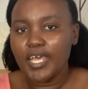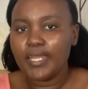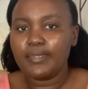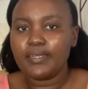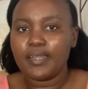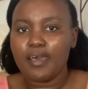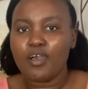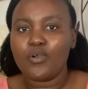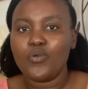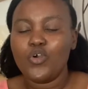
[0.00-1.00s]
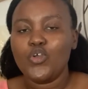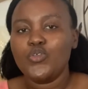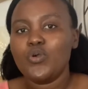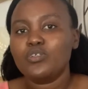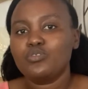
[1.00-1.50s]
and now
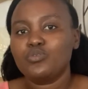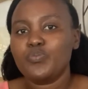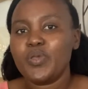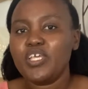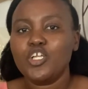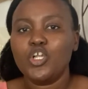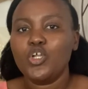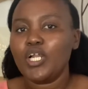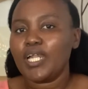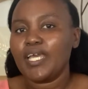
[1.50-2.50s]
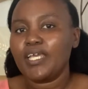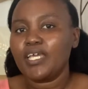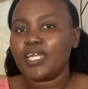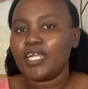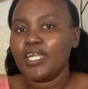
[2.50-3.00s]
you want to make it look
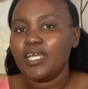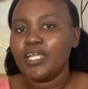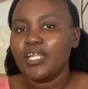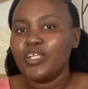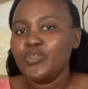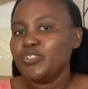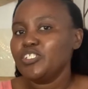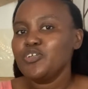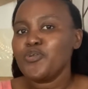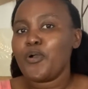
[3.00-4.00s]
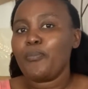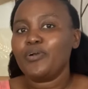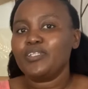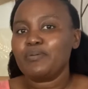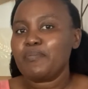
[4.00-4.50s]
like you didn't know
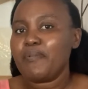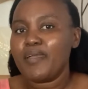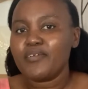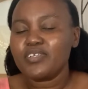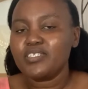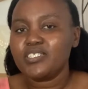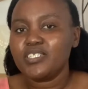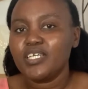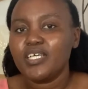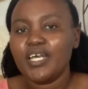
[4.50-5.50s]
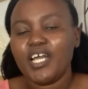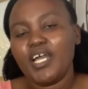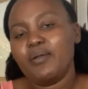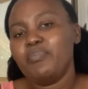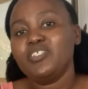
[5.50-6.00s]
about the marriage?
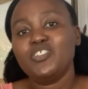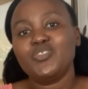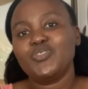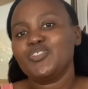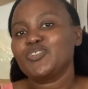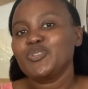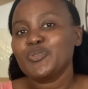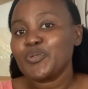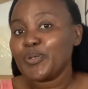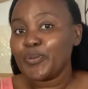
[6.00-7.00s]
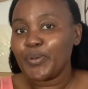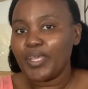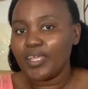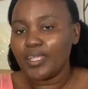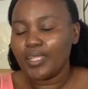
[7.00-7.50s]
I bet you he's gonna run
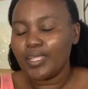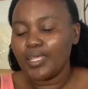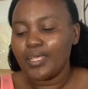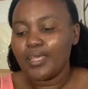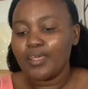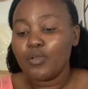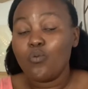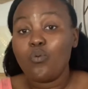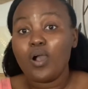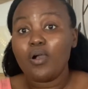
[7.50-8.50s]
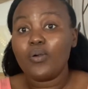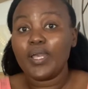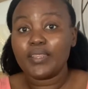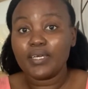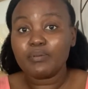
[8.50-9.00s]
away. Wow,
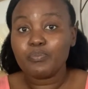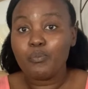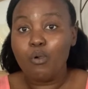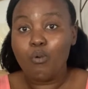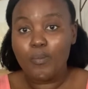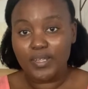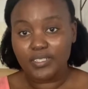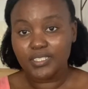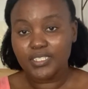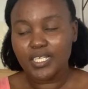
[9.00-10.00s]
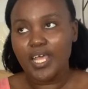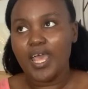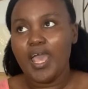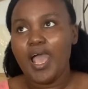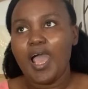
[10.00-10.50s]
at that moment,
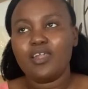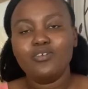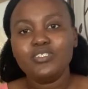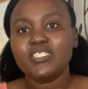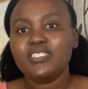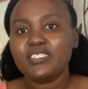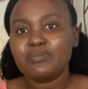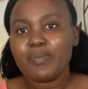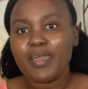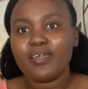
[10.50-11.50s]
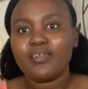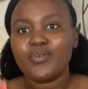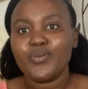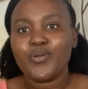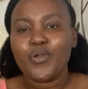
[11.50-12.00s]
I looked at this man